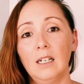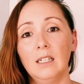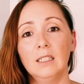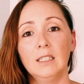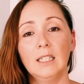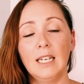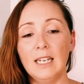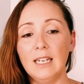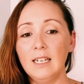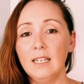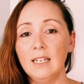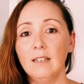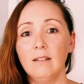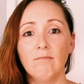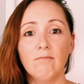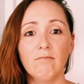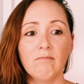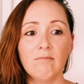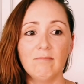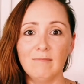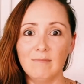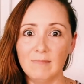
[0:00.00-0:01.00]
he
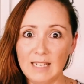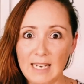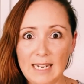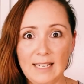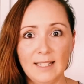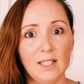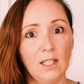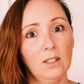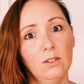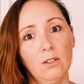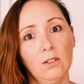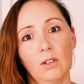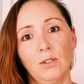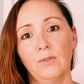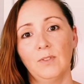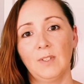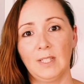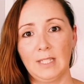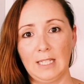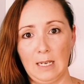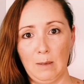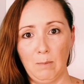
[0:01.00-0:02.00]
needs a lot of
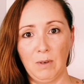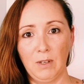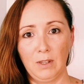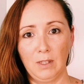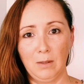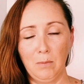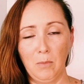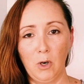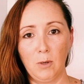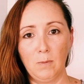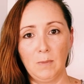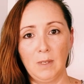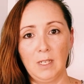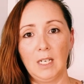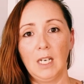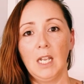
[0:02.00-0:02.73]
sleep at the moment